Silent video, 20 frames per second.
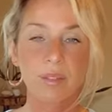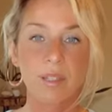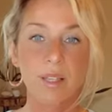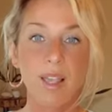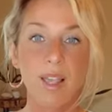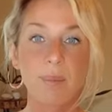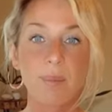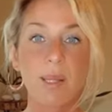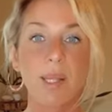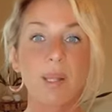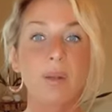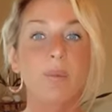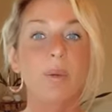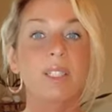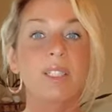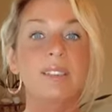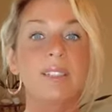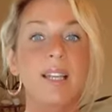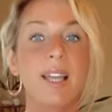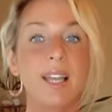And may we
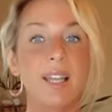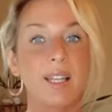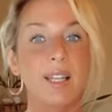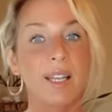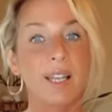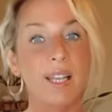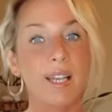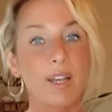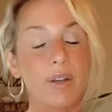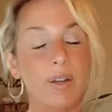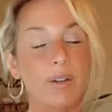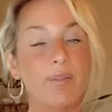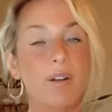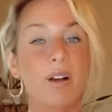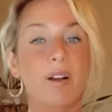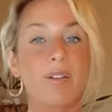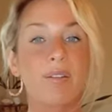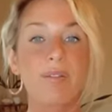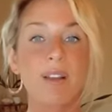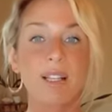take care of
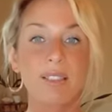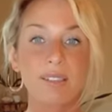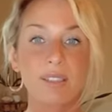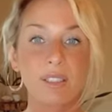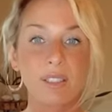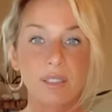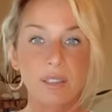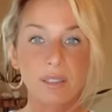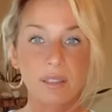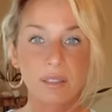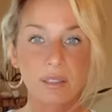our vessel